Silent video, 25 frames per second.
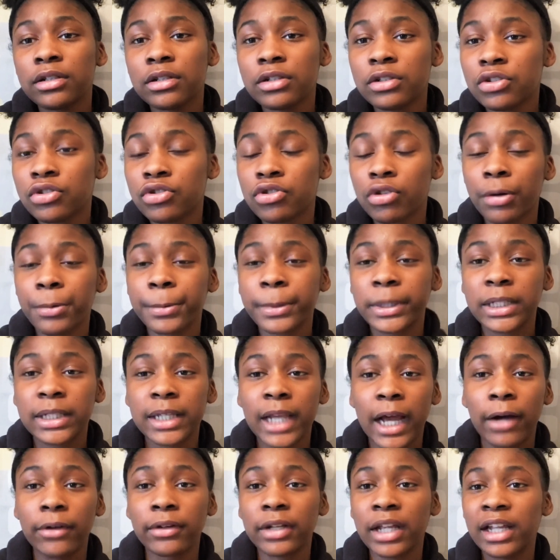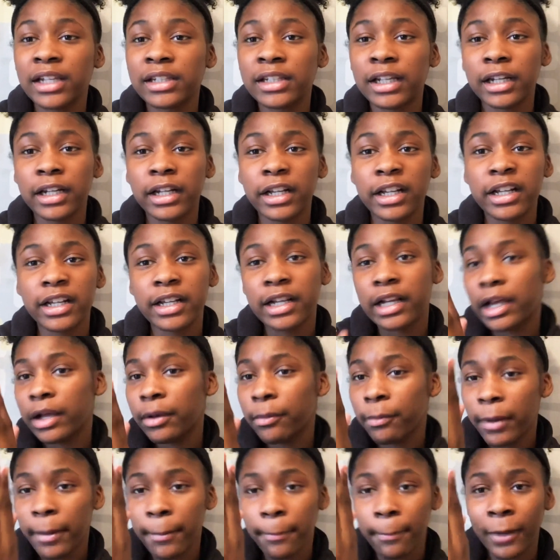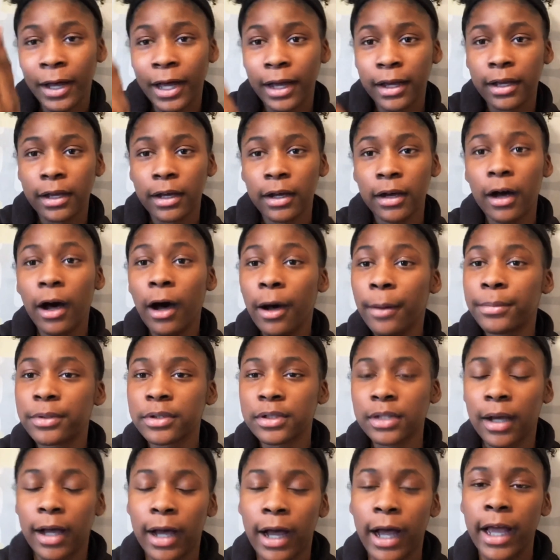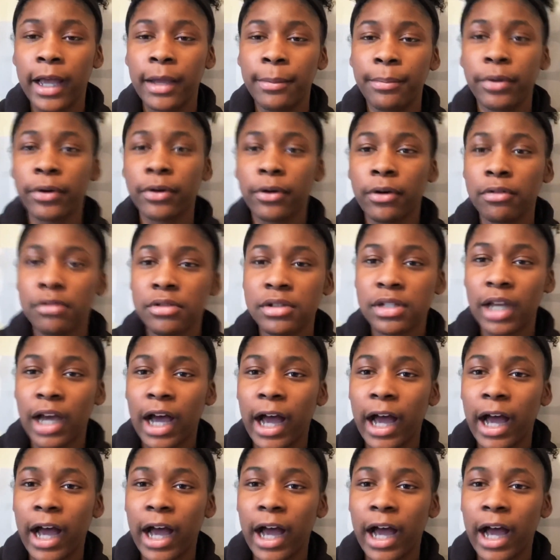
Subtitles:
dropped down, and then it went back up to high because